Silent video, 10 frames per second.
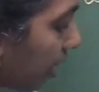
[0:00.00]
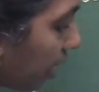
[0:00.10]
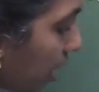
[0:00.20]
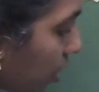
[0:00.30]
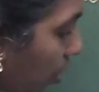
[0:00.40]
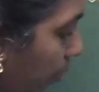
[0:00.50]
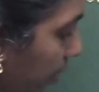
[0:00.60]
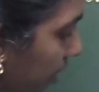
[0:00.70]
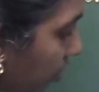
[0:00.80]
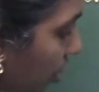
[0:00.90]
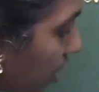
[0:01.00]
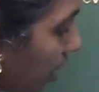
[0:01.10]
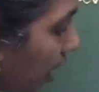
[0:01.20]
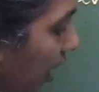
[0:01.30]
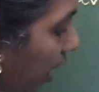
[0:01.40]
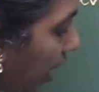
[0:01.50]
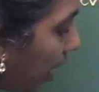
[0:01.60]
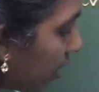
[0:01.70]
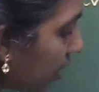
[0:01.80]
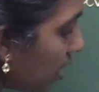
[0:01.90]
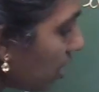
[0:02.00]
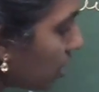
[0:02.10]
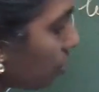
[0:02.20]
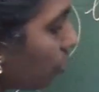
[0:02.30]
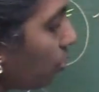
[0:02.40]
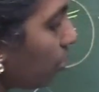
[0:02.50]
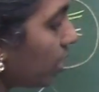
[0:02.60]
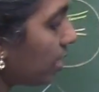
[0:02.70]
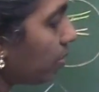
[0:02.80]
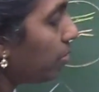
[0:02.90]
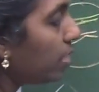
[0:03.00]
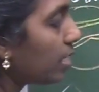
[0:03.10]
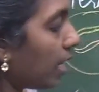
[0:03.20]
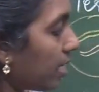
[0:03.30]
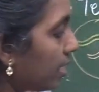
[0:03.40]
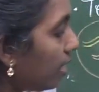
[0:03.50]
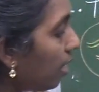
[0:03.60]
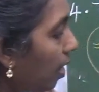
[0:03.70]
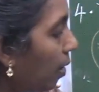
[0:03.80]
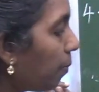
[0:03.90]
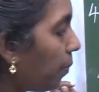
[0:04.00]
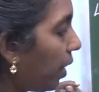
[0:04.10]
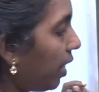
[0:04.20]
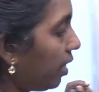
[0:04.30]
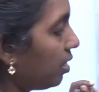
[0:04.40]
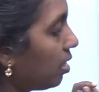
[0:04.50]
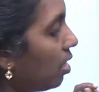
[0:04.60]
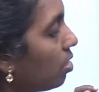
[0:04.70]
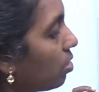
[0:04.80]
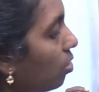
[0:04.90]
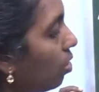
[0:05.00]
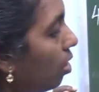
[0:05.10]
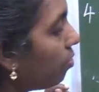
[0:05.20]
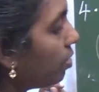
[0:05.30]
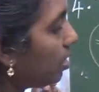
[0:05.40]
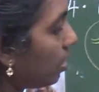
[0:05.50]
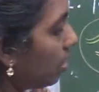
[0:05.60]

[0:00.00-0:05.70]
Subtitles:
recombinant gene and these two resembles as a parent. So how it